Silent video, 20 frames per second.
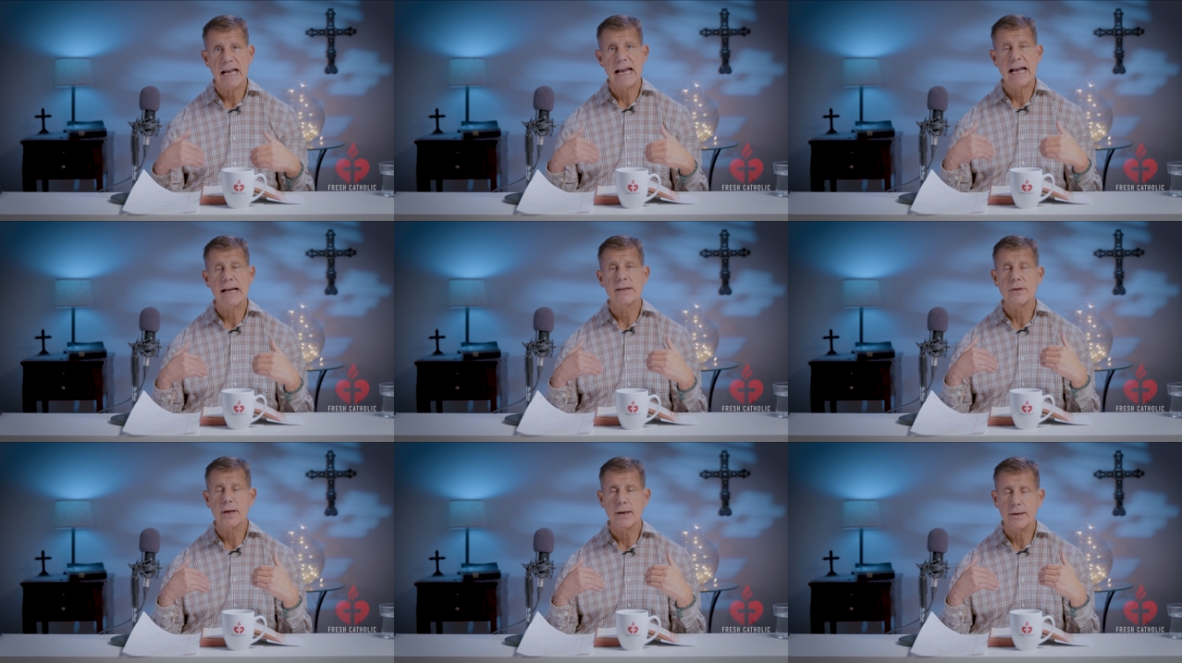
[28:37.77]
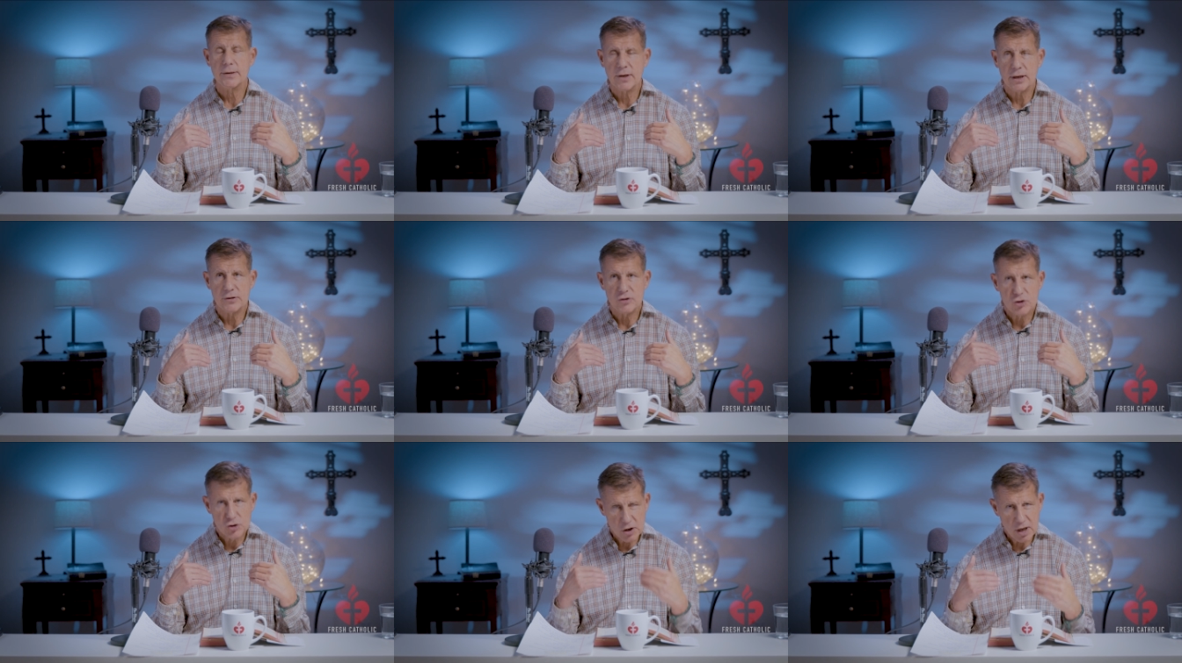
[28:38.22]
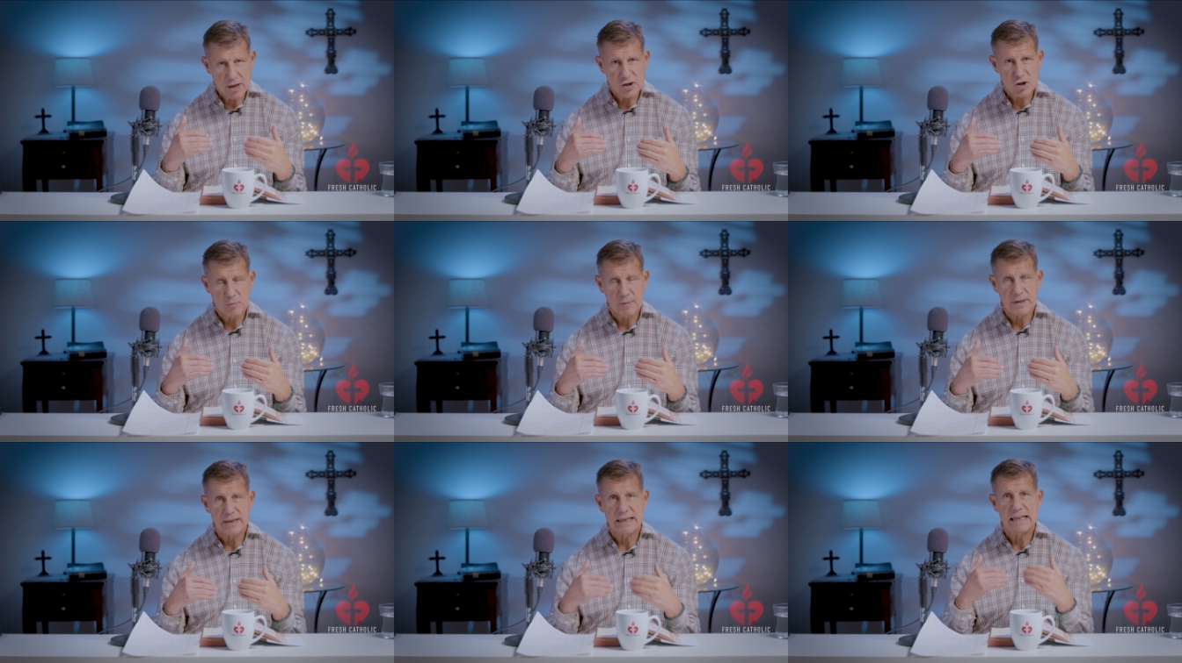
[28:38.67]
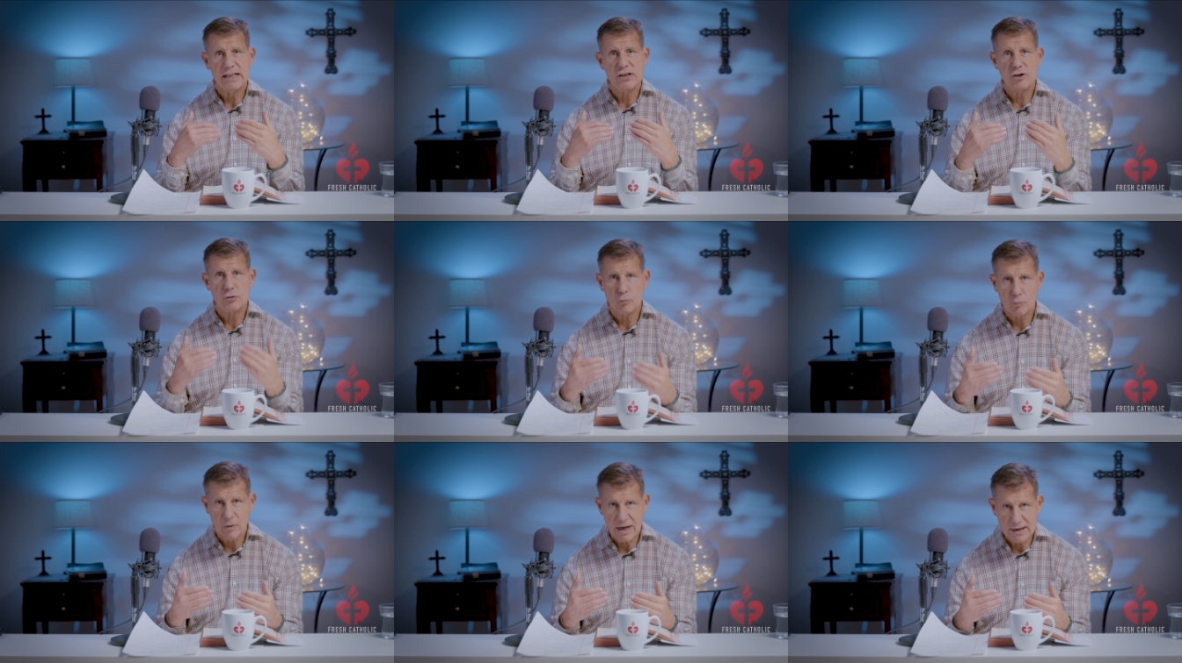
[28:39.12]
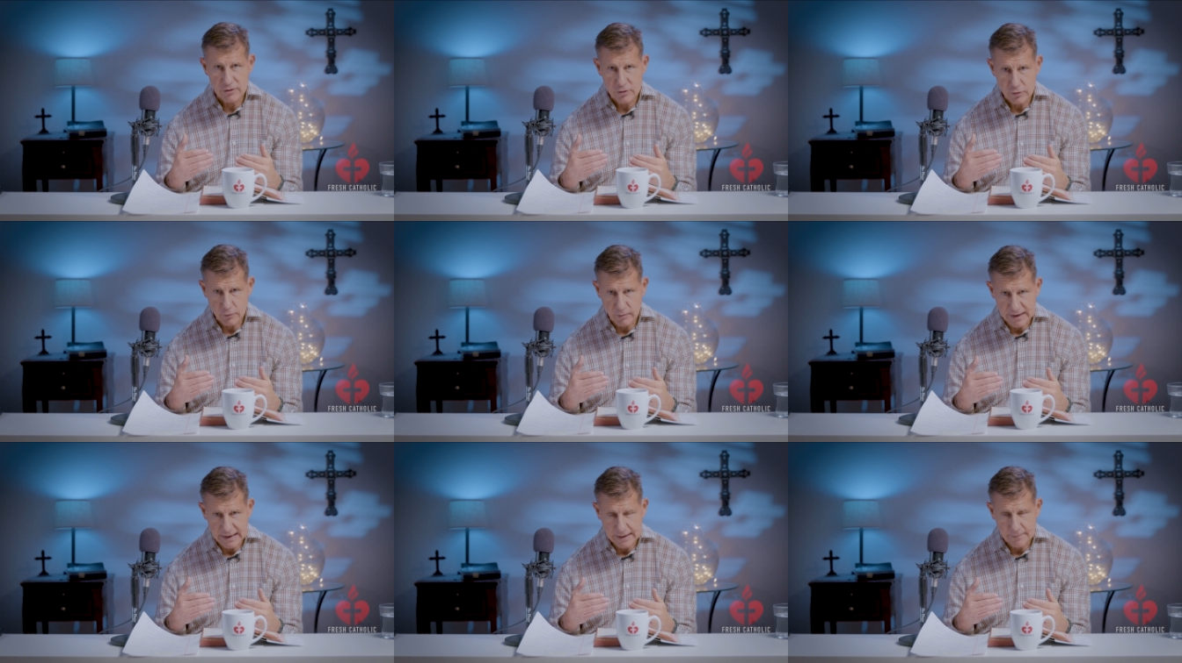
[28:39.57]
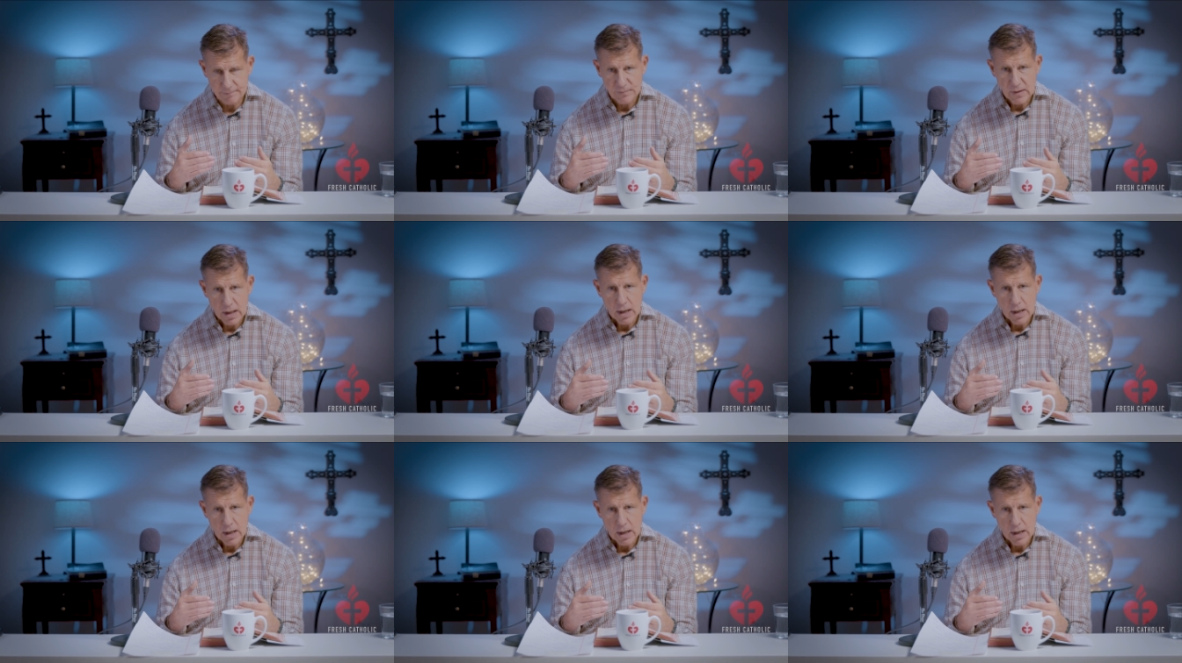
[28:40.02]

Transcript: and the judgment he's rendering